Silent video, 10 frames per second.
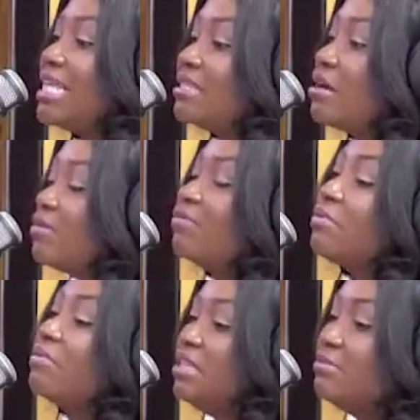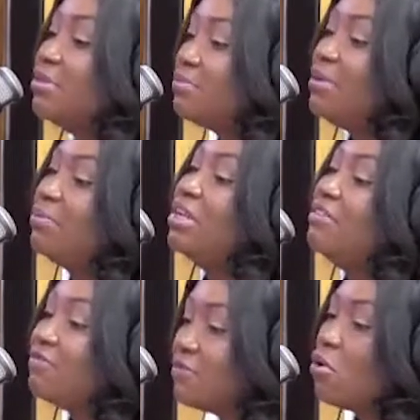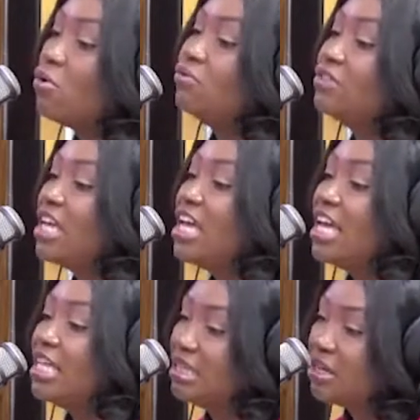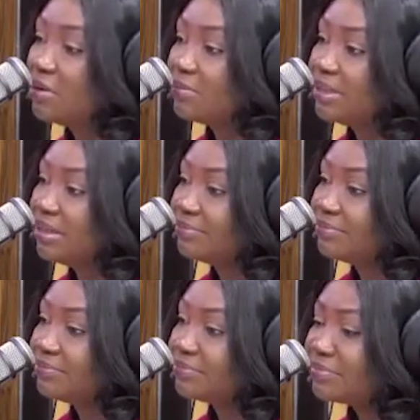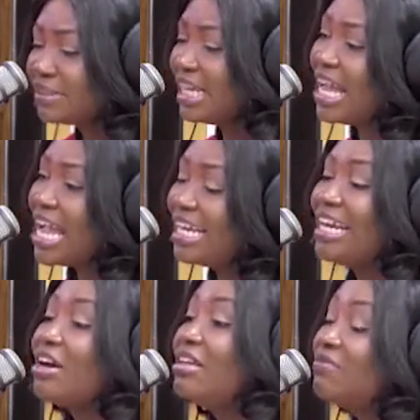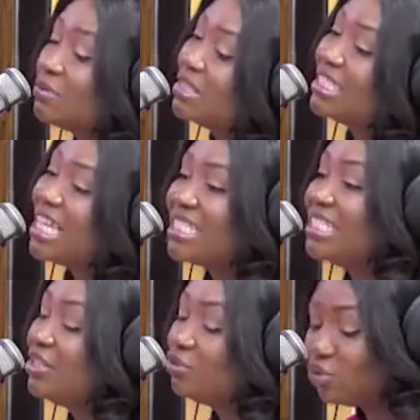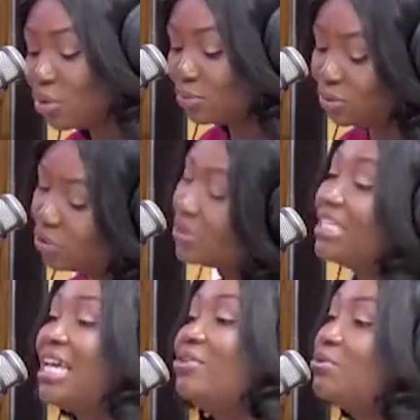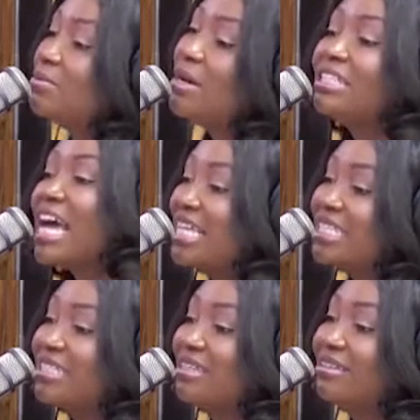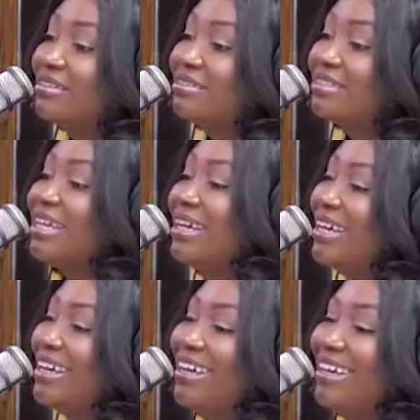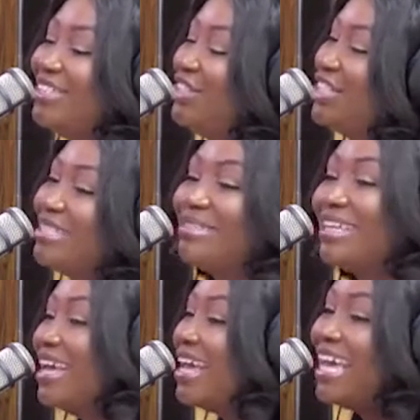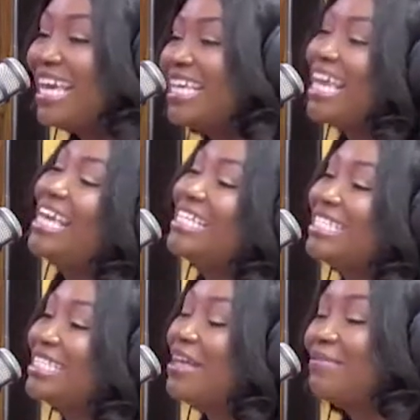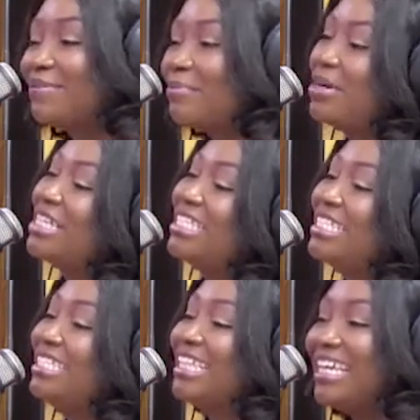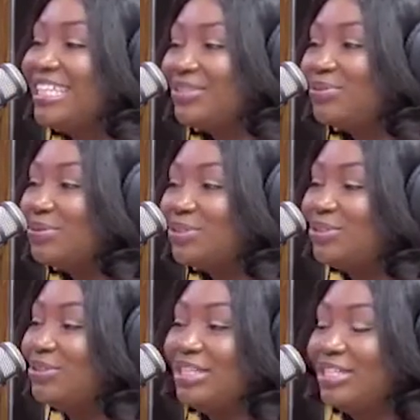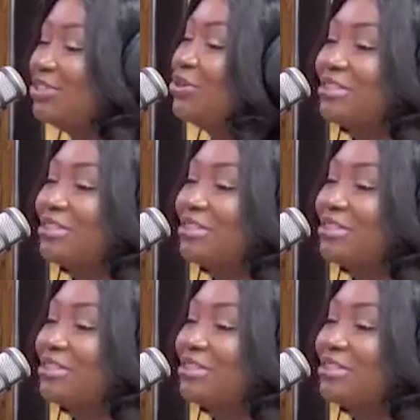has to come from the people involved in the company. Alright? And I'll leave you with this. Lastly, don't go saying you smell nice. Just in case the person is